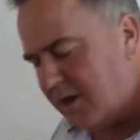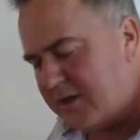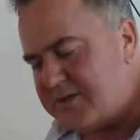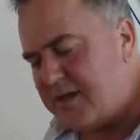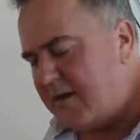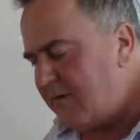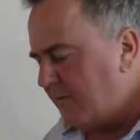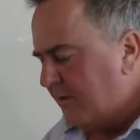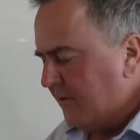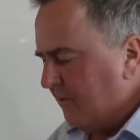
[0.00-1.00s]
So now I'm going
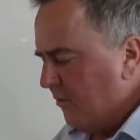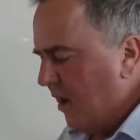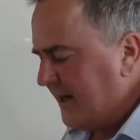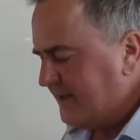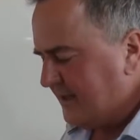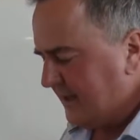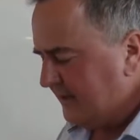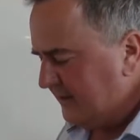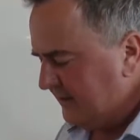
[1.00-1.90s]
to put the rice in.